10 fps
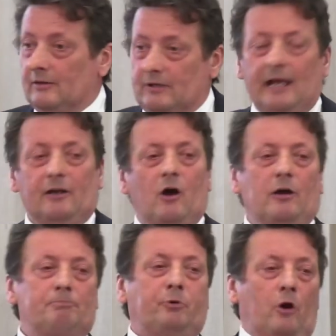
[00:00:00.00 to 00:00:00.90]
that
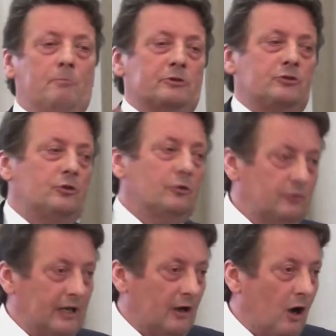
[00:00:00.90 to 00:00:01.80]
I promise you
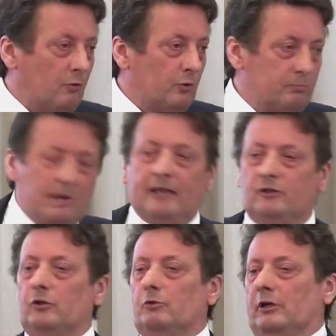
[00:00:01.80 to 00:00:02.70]
that I will
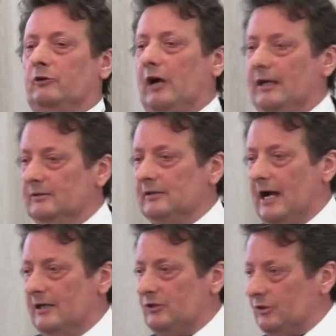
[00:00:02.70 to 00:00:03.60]
make you a great
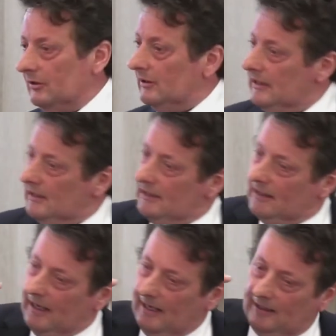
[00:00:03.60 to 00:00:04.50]
nation.
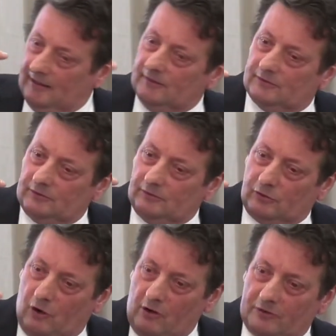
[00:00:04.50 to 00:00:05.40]
And
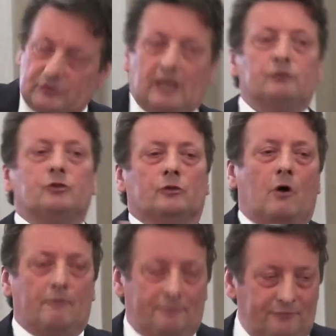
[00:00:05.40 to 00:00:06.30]
God is saying, do
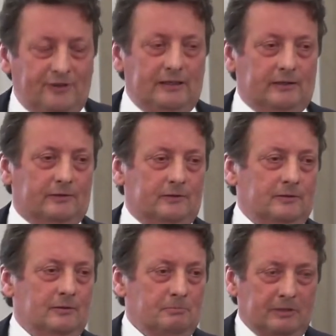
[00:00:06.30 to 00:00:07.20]
not fear.
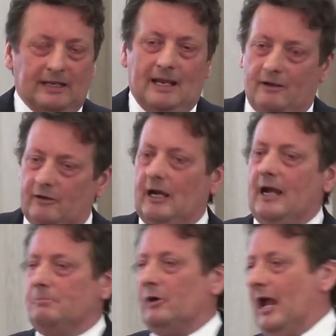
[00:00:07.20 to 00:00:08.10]
But now
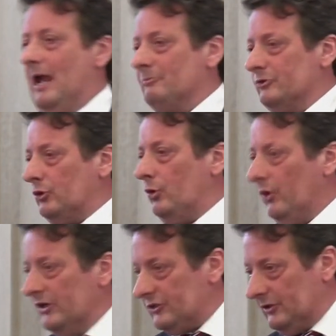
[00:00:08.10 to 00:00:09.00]
Abraham is
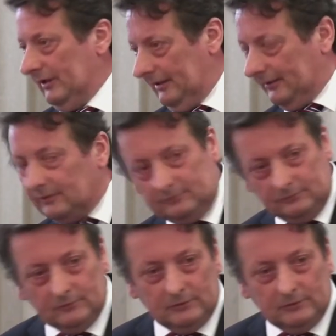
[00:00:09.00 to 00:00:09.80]
questioning,